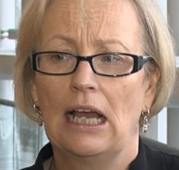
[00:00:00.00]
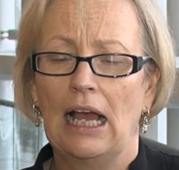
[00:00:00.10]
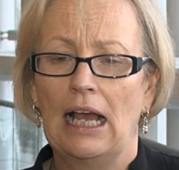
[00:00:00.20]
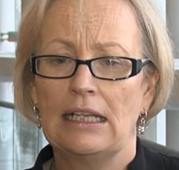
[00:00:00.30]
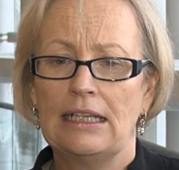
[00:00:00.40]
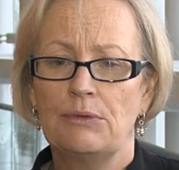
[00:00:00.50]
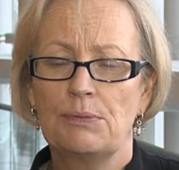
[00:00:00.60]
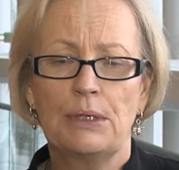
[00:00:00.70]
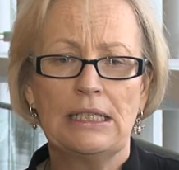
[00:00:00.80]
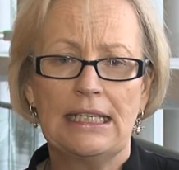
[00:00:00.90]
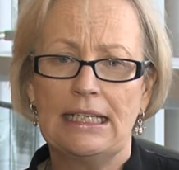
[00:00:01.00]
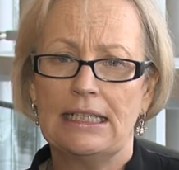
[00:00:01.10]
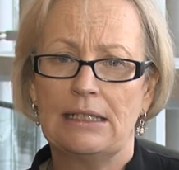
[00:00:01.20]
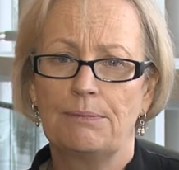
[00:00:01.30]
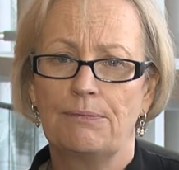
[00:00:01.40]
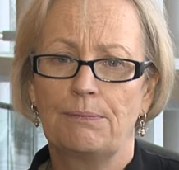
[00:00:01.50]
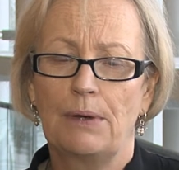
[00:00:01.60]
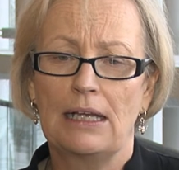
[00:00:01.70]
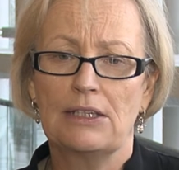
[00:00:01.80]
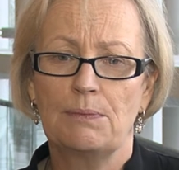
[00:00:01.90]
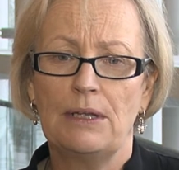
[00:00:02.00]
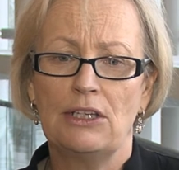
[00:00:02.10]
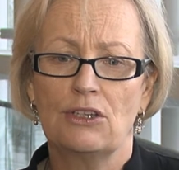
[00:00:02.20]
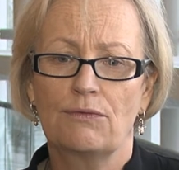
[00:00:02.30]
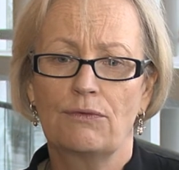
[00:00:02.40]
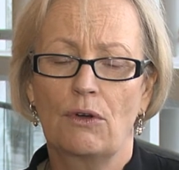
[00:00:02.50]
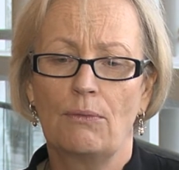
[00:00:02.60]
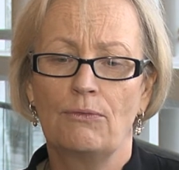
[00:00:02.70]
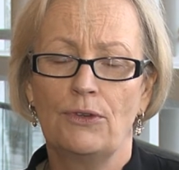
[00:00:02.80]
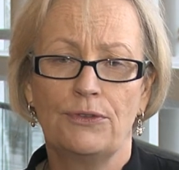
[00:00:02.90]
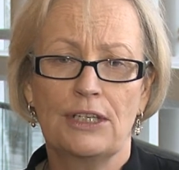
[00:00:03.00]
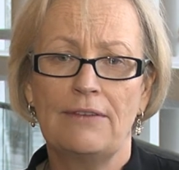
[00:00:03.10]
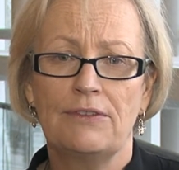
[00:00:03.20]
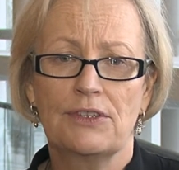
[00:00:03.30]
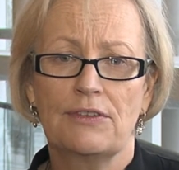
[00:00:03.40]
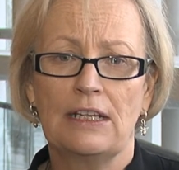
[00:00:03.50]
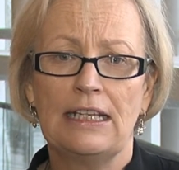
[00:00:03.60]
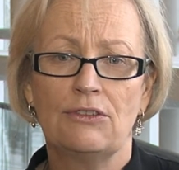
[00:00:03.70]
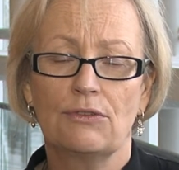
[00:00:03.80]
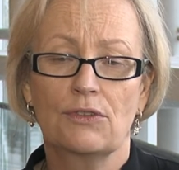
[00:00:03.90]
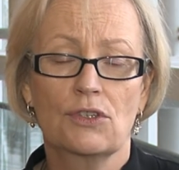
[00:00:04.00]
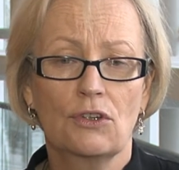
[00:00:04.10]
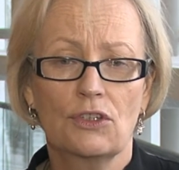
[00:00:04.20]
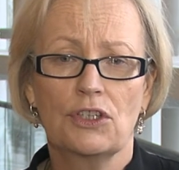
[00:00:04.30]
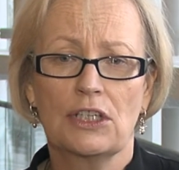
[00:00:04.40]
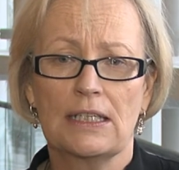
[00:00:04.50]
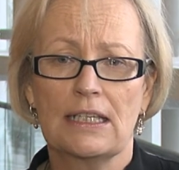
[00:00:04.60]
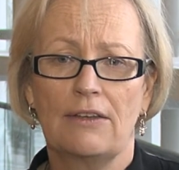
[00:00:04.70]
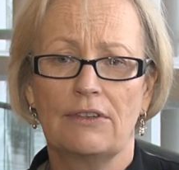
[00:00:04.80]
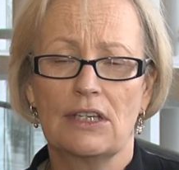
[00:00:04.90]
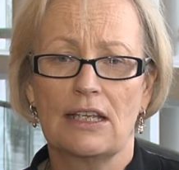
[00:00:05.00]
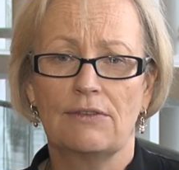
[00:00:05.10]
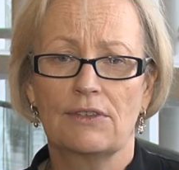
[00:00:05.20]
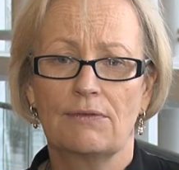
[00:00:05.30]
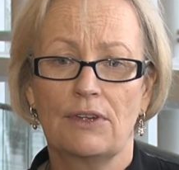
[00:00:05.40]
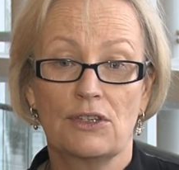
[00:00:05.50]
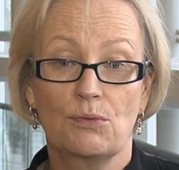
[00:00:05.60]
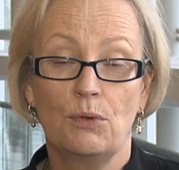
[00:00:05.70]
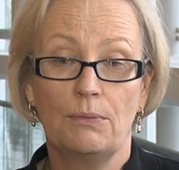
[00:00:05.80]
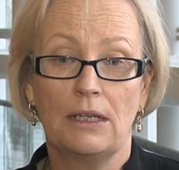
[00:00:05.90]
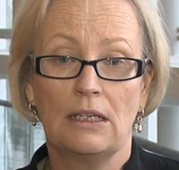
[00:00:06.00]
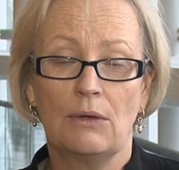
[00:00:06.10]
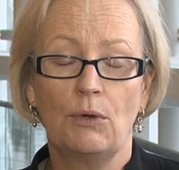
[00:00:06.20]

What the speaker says: And he was preceded by a speech from Ruth Davidson, the leader of the Scottish Conservatives, the first woman.